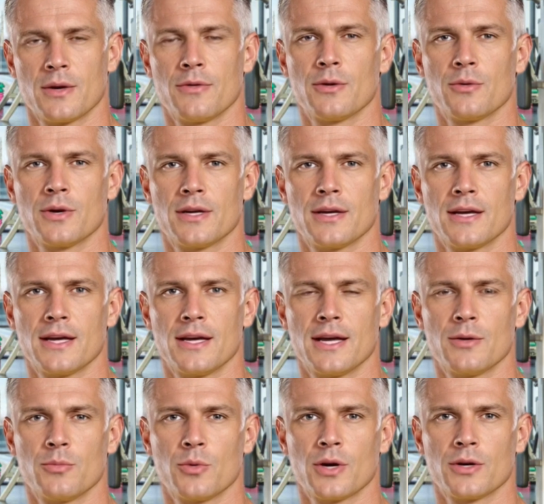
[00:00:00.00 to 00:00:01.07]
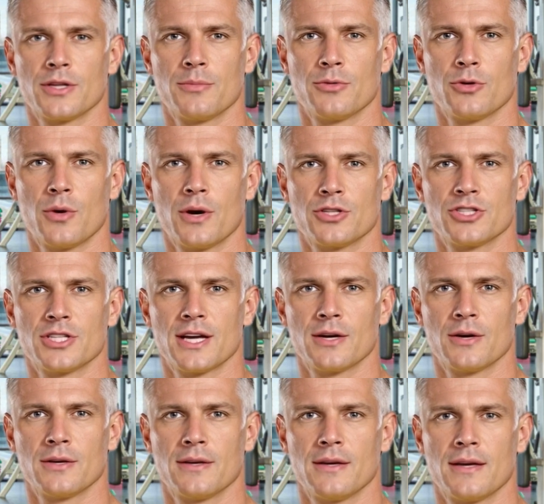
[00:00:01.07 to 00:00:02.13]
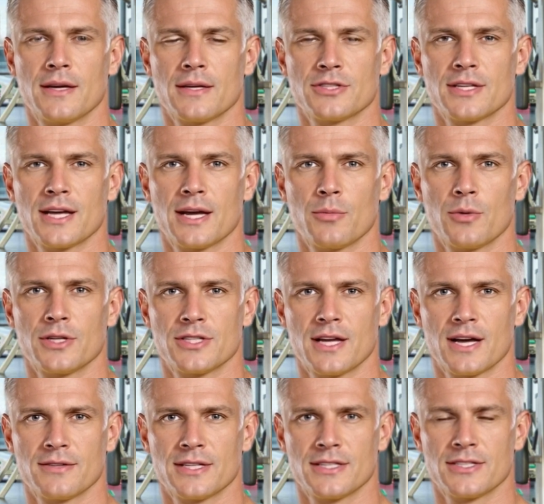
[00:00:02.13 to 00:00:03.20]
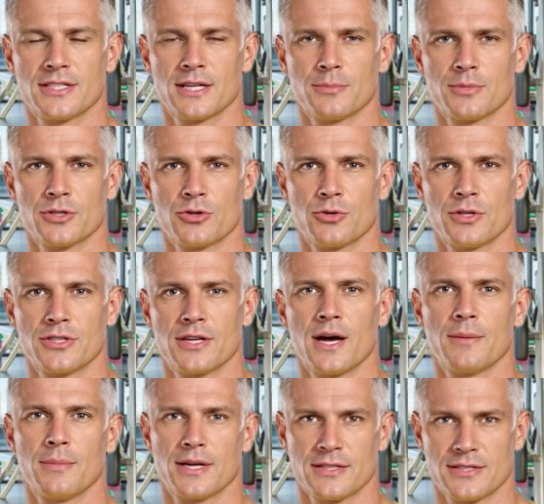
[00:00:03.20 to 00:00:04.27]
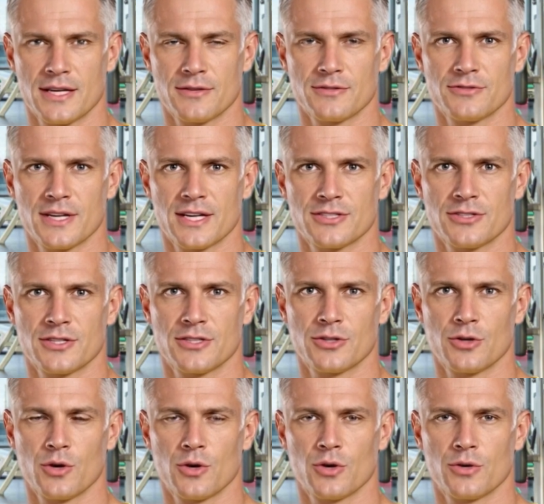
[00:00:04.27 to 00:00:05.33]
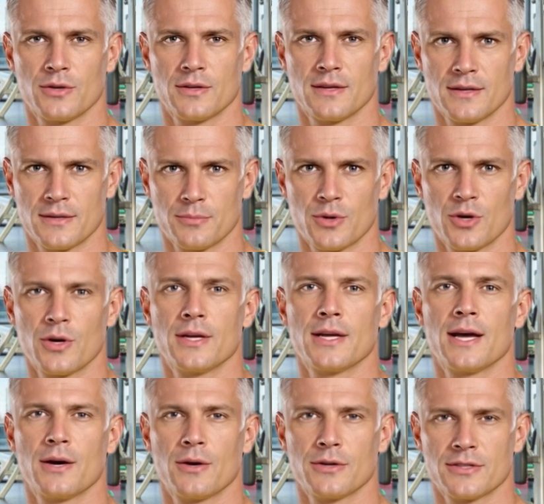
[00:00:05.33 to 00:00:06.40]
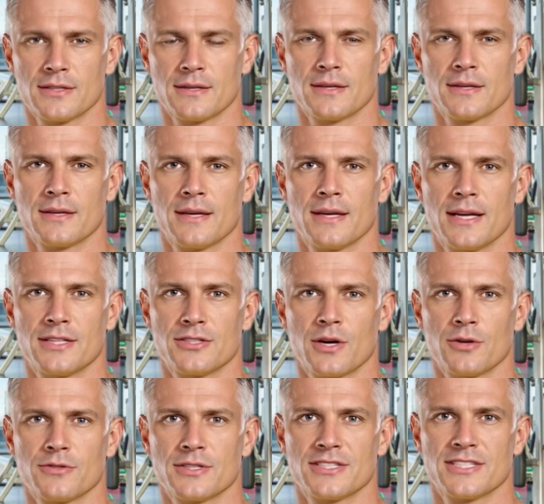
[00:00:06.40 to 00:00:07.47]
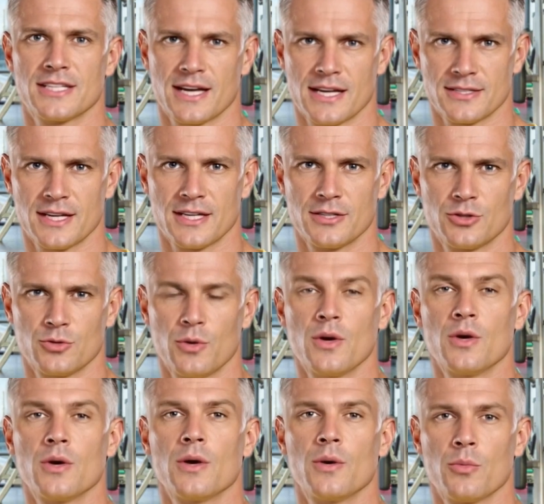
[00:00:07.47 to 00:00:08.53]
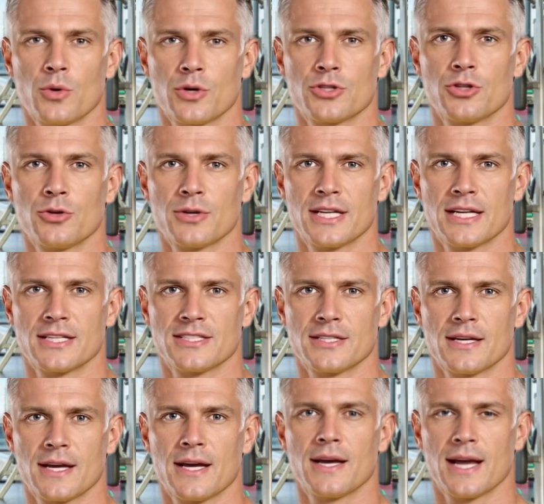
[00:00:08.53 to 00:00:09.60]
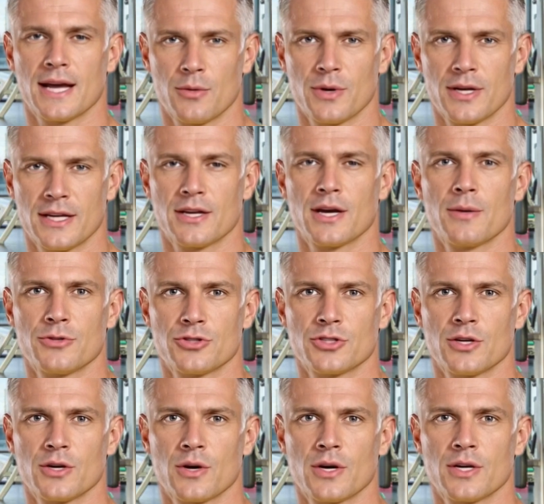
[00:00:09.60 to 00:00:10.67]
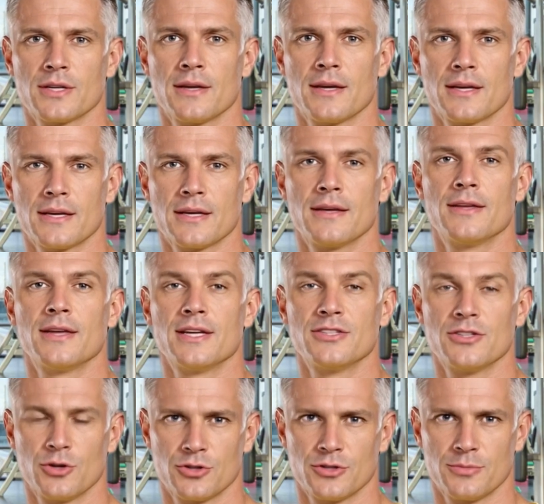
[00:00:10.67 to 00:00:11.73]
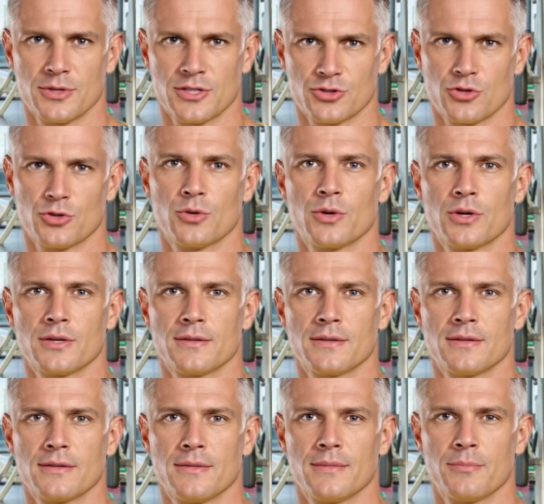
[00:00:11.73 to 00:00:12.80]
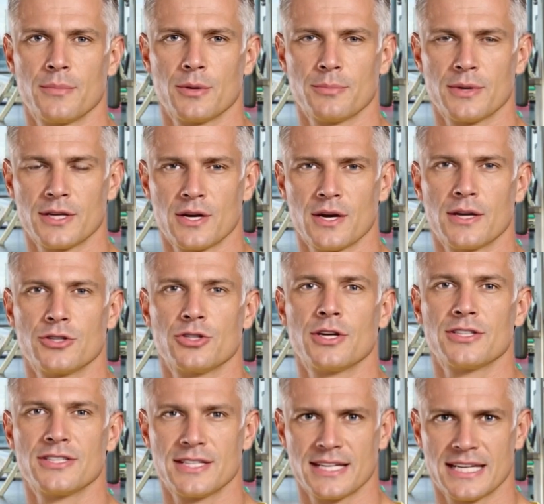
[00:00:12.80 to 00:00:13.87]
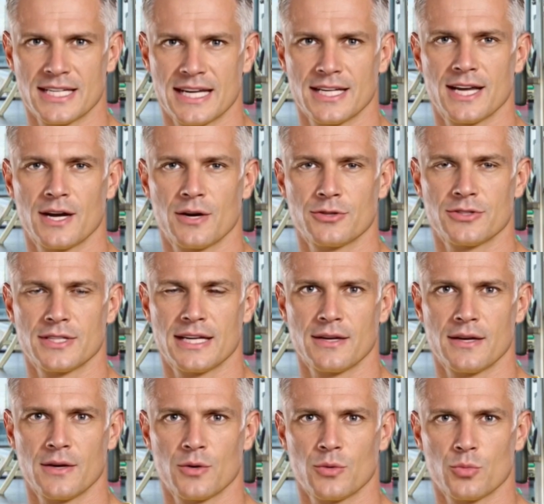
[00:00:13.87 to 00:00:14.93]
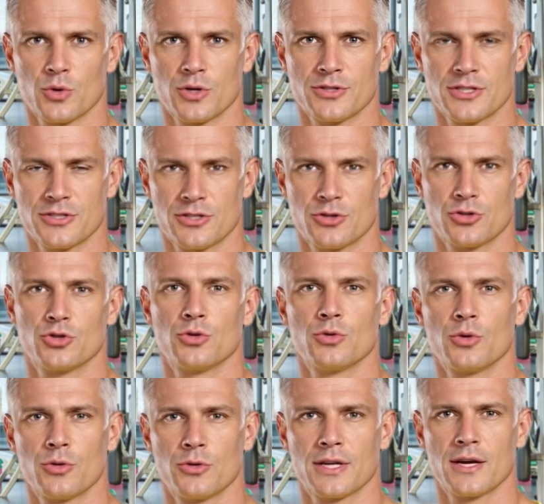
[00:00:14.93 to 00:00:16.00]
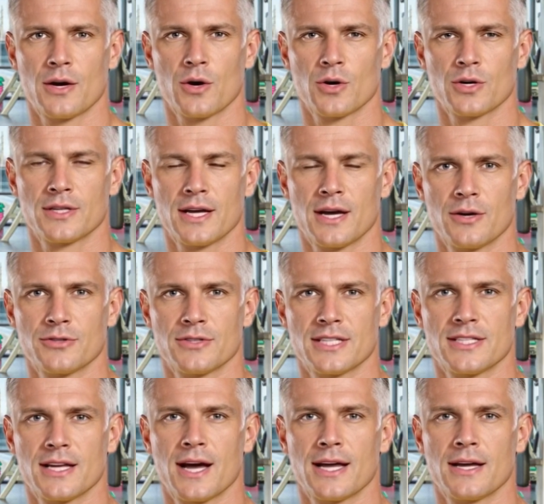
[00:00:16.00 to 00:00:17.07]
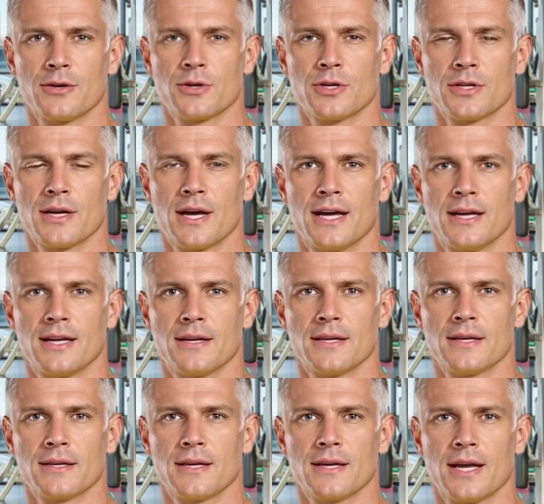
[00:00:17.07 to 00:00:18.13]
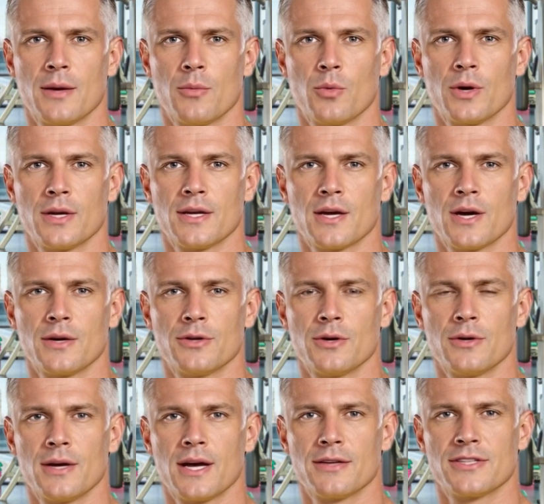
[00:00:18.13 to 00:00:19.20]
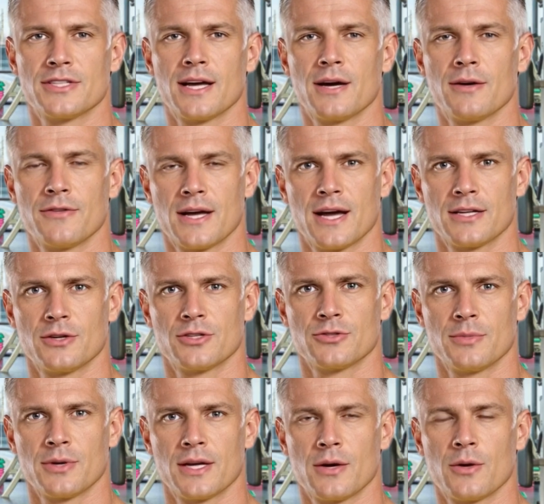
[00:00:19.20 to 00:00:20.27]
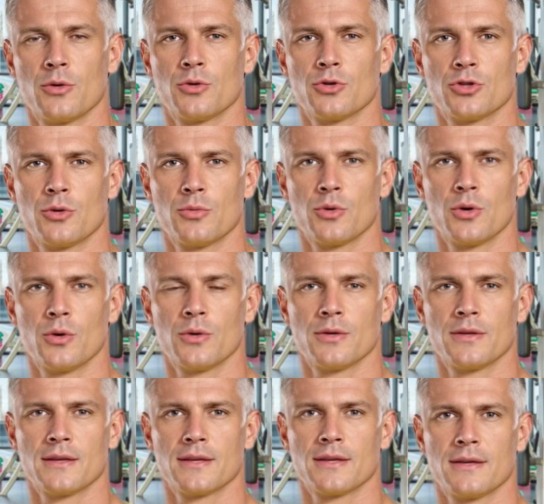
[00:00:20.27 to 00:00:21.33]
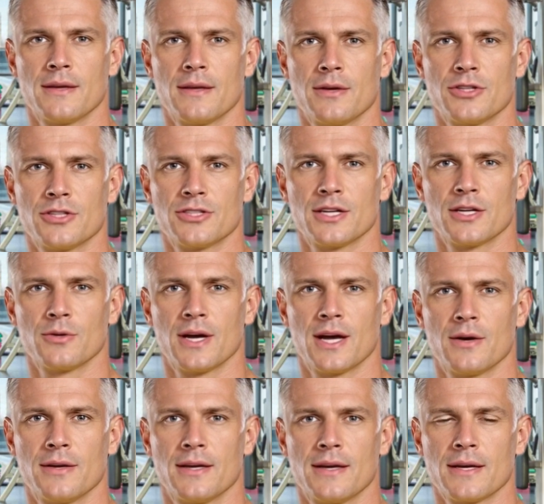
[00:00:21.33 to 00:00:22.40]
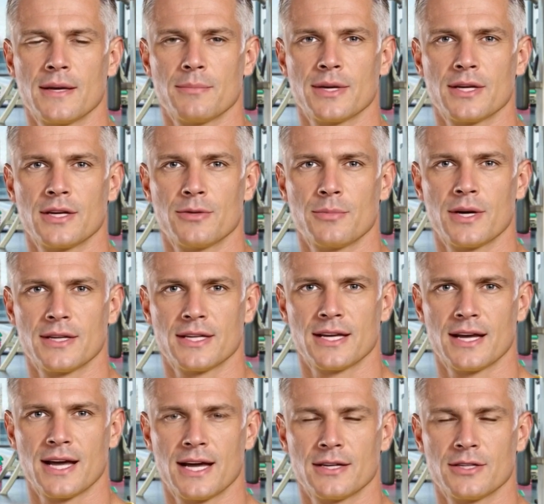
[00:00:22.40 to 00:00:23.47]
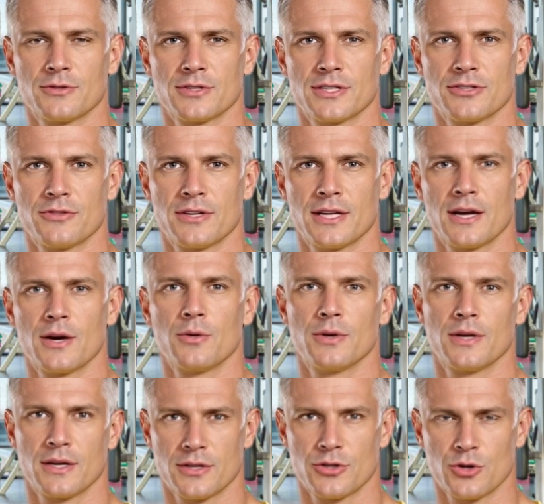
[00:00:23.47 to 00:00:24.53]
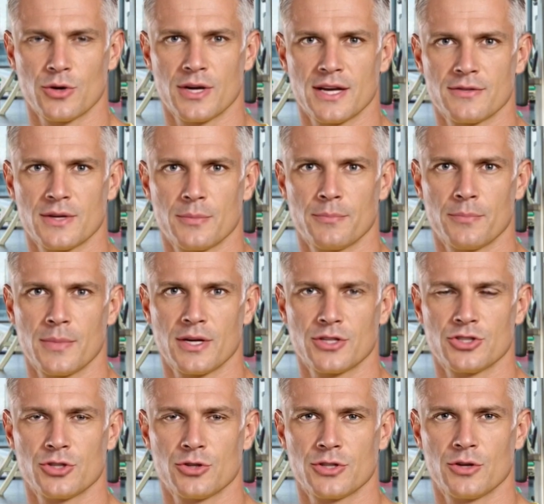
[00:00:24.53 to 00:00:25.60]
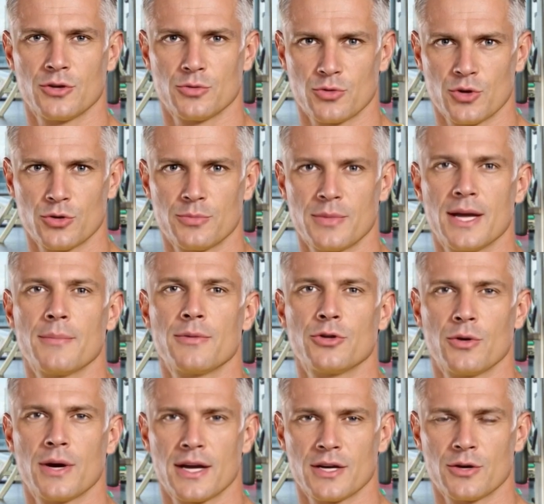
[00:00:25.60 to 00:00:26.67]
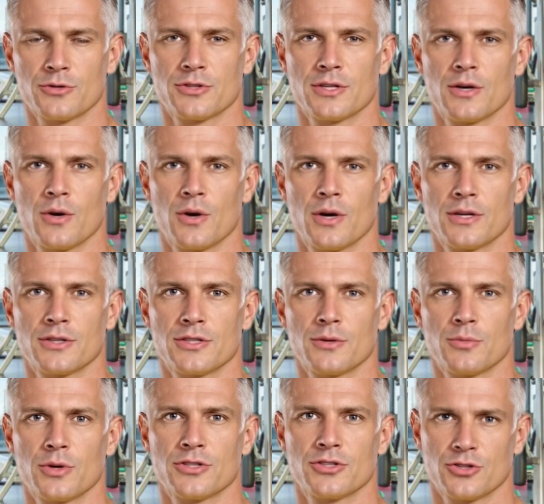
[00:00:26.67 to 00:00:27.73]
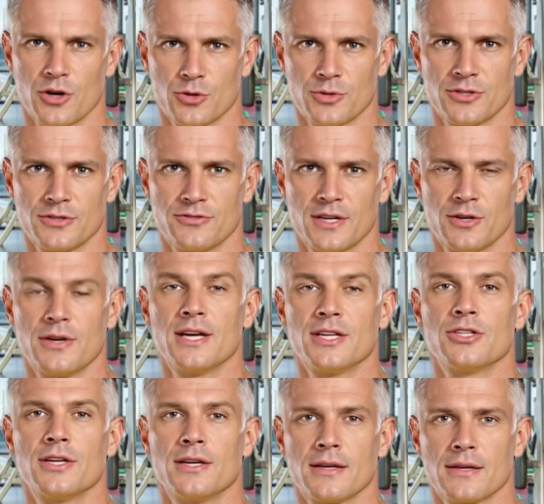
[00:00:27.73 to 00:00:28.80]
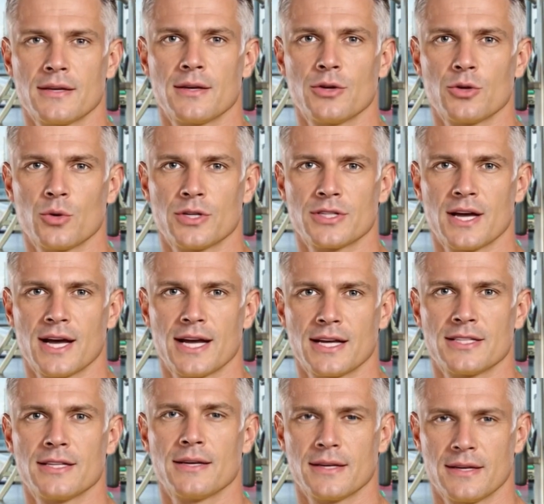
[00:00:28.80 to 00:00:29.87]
everyone, and welcome to our channel. Today we're diving deep into a topic that affects us all, heart health. It's often said that you are what you eat, and when it comes to your heart, this couldn't be truer. But beyond just eating healthy, what does a truly heart-healthy diet look like? And what other lifestyle factors play a crucial role? Stick around, because by the end of this video, you'll have a much clearer roadmap to a healthier heart. Let's start with the foundation, your diet.